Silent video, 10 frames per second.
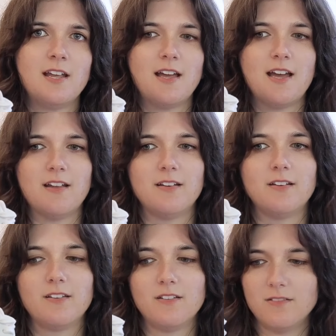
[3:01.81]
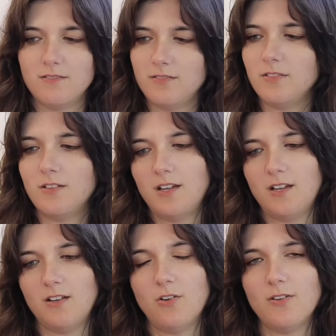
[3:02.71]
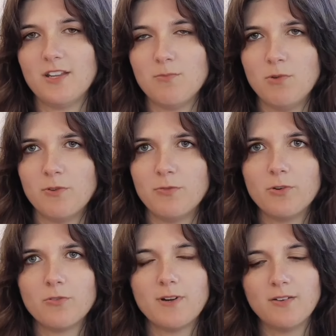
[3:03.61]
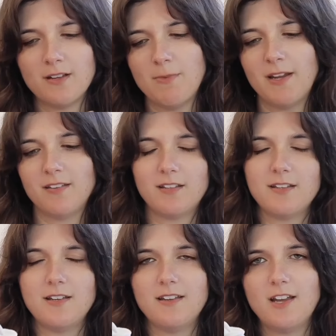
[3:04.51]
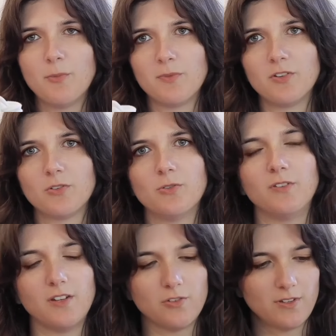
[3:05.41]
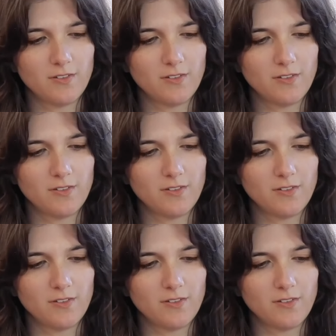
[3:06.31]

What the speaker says: and not let you move your foot around, and basically it helps not to cause injury.